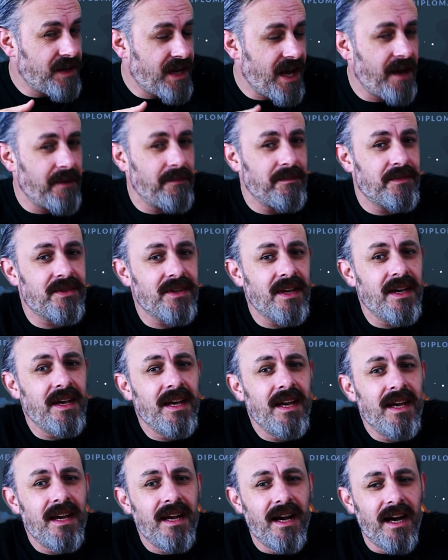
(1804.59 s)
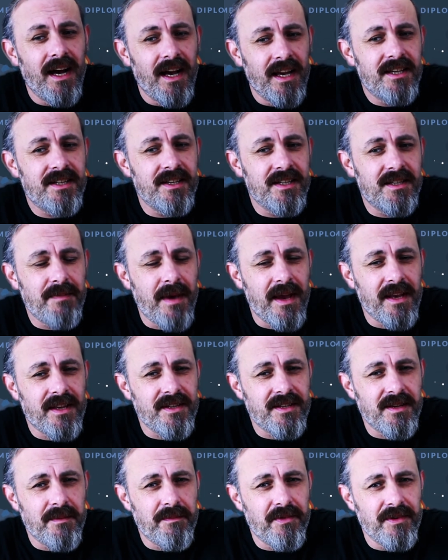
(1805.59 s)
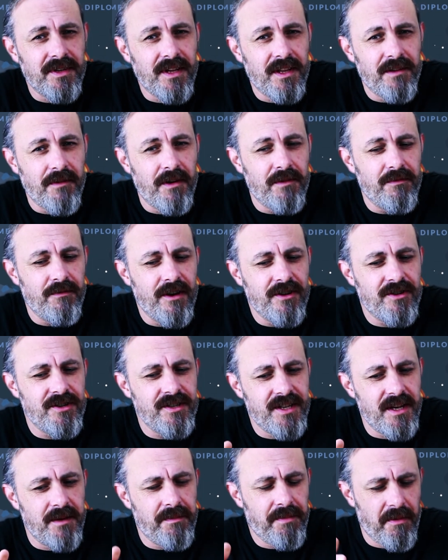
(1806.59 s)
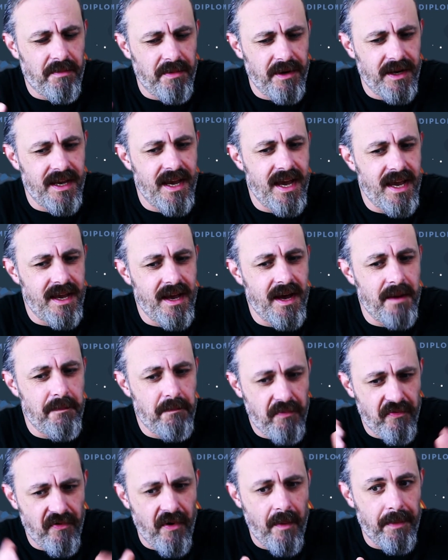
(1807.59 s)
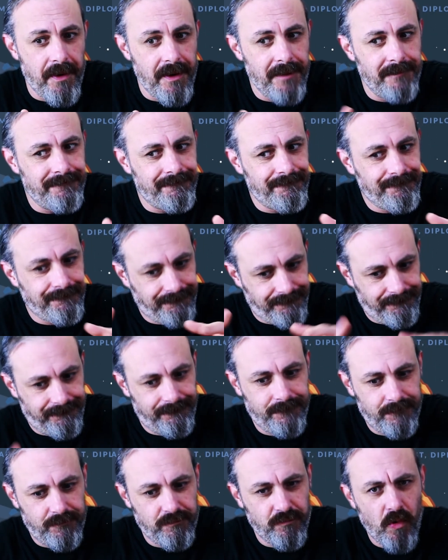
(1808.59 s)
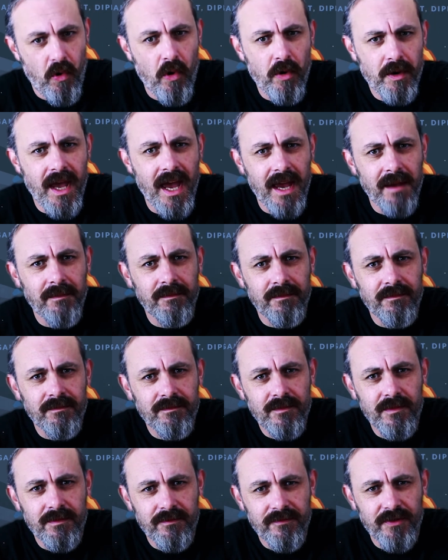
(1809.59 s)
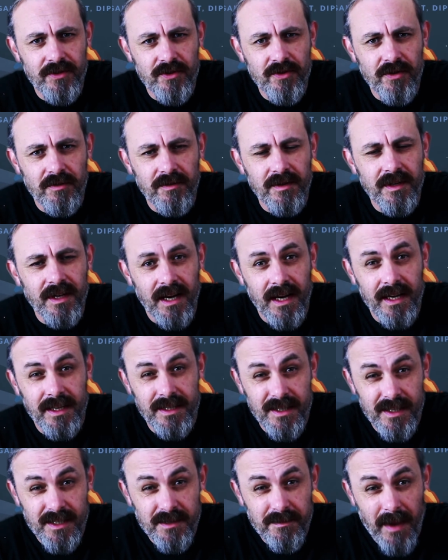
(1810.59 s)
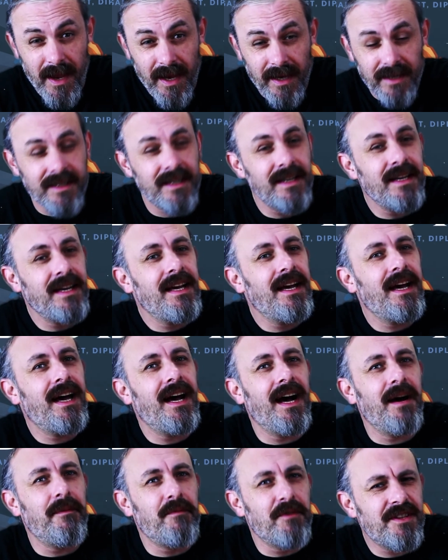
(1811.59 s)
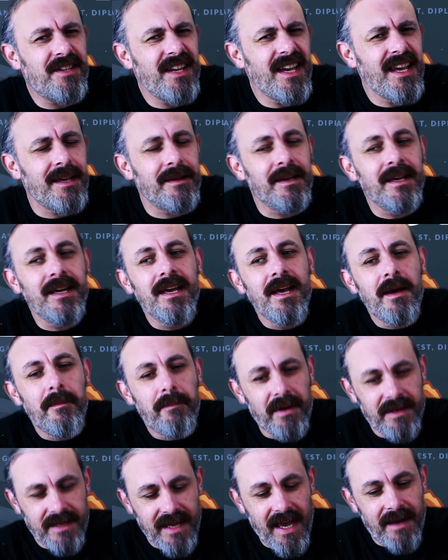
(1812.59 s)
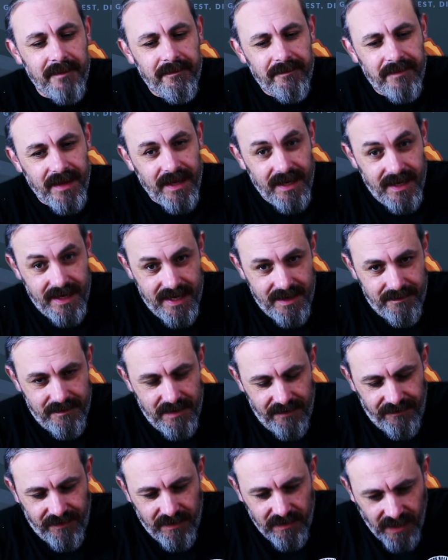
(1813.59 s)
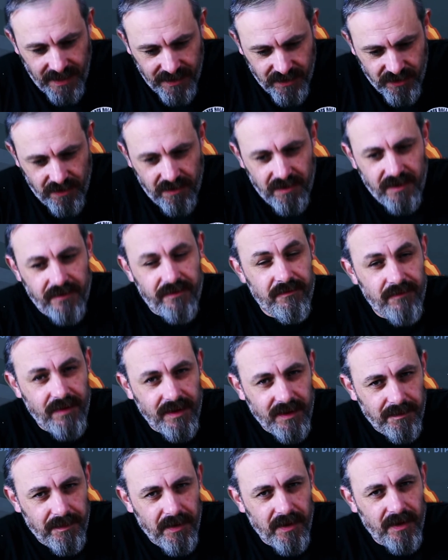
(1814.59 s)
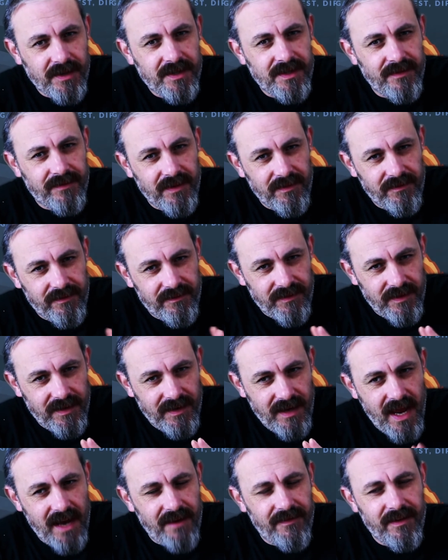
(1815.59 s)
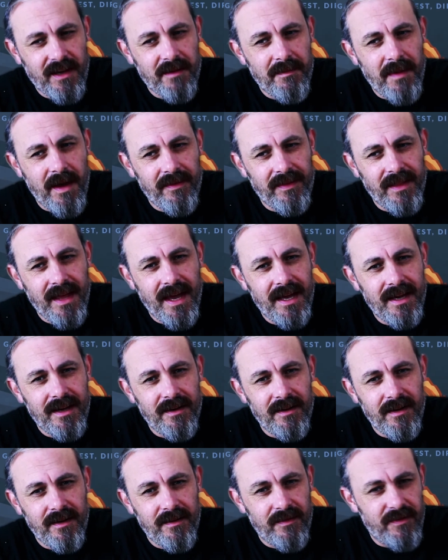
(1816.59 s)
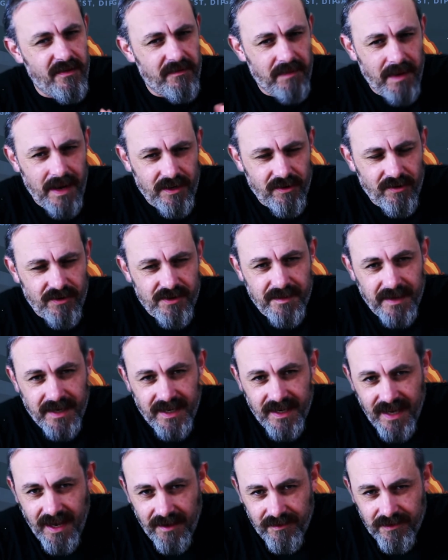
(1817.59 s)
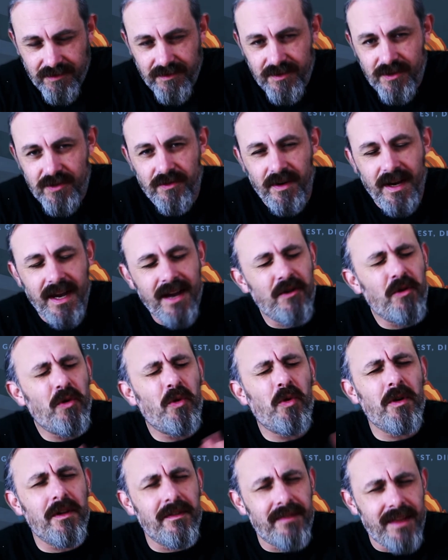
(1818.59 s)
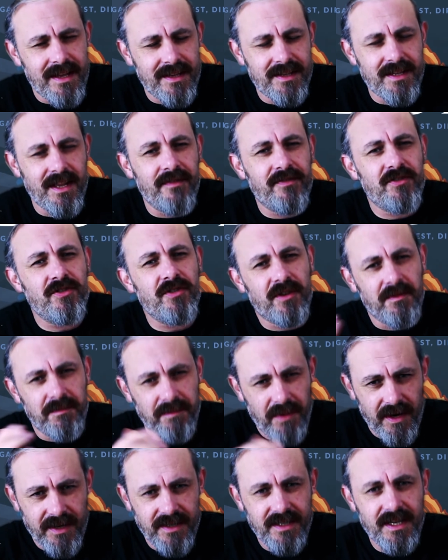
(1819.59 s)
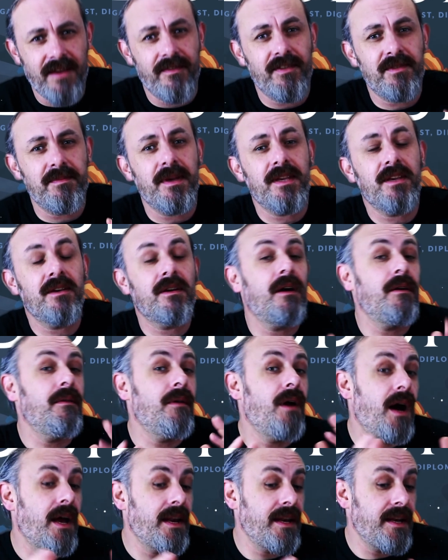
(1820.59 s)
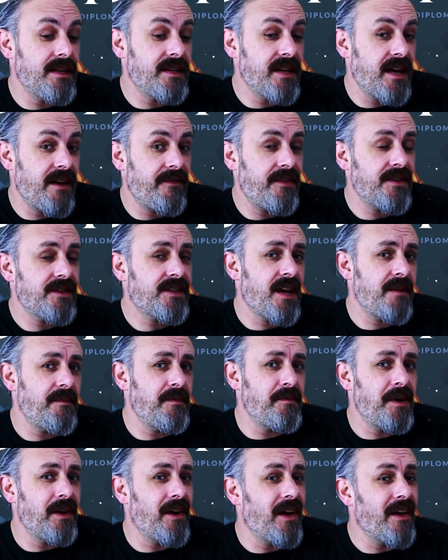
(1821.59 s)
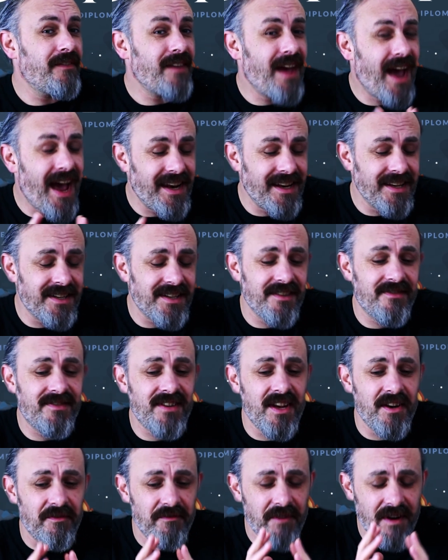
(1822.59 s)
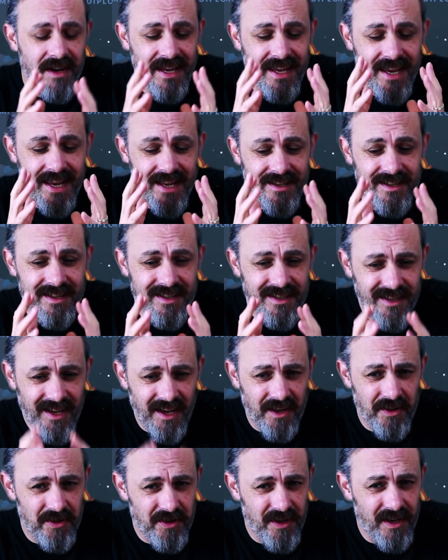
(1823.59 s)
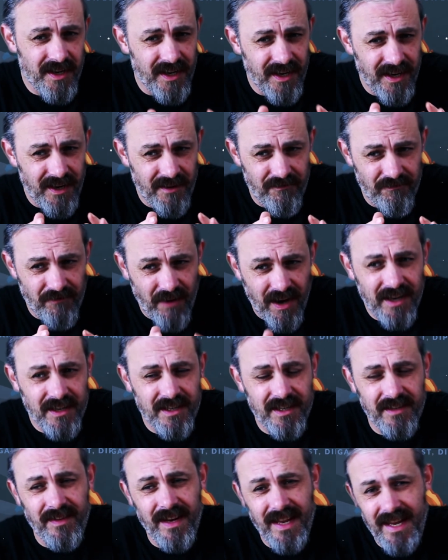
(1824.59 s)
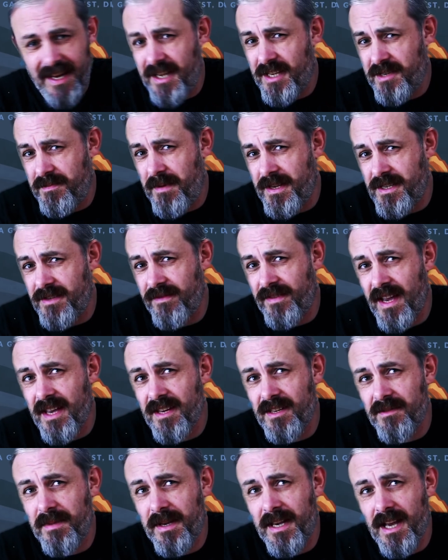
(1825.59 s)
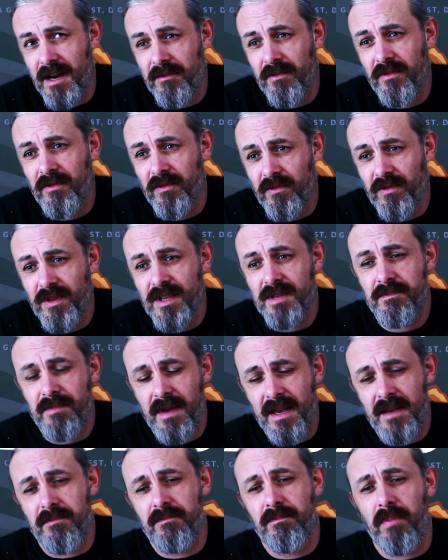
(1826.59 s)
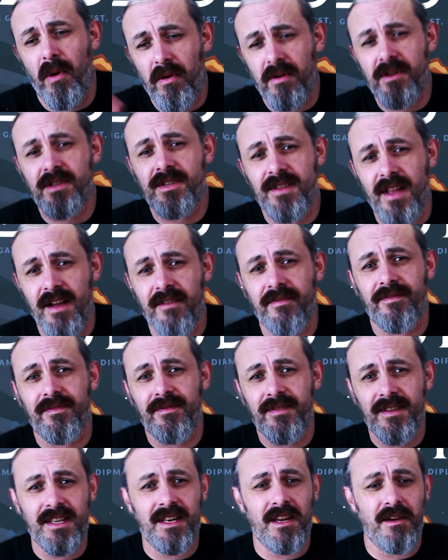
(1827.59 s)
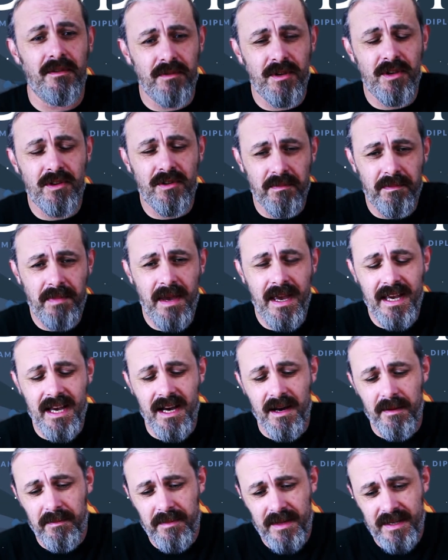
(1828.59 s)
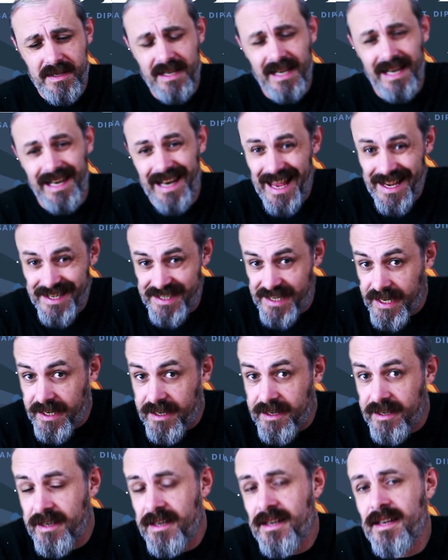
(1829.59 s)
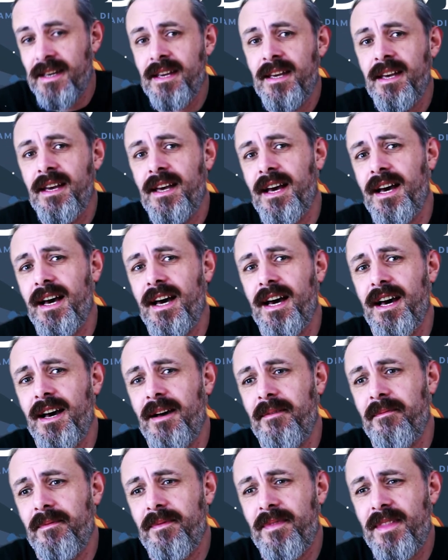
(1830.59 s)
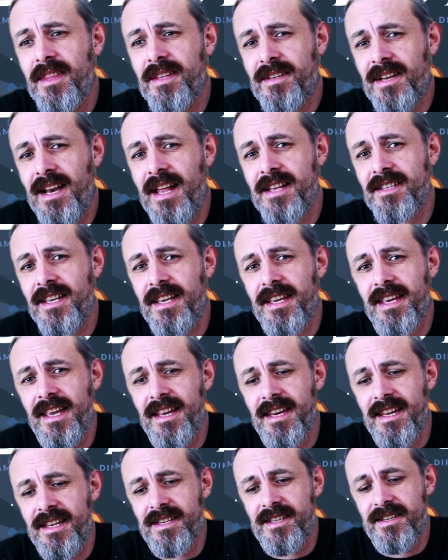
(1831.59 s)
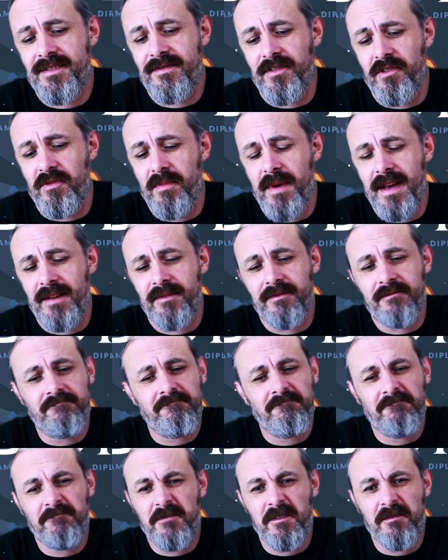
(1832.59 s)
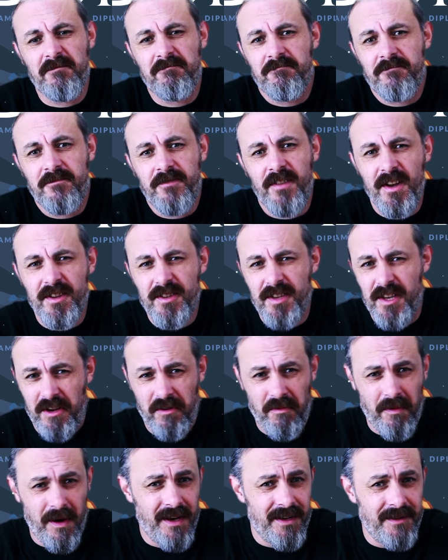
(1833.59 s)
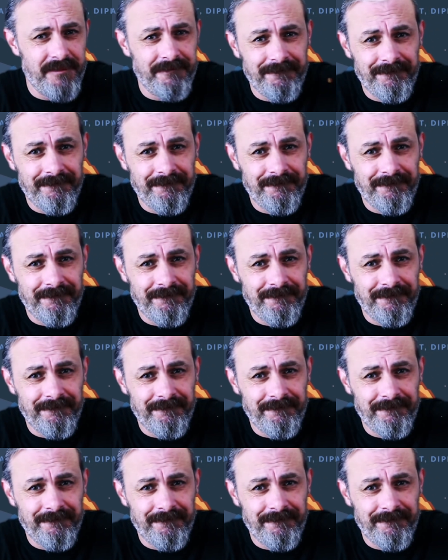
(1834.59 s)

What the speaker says: games. I suspect at some point down the road we'll actually see probably a proper war game for June, I suspect. We'll see. But yeah, if you like June, if you've read the books, if you've anything about that, if you've played Cosmic Encounter, enjoy it. All of that stuff should combine together to make you go, I need to have this game in my life. And as I've said already, it's such a relatively inexpensive game to pick up with all these big box stuff. You know, you can pick up this classic in its format for 30 quid.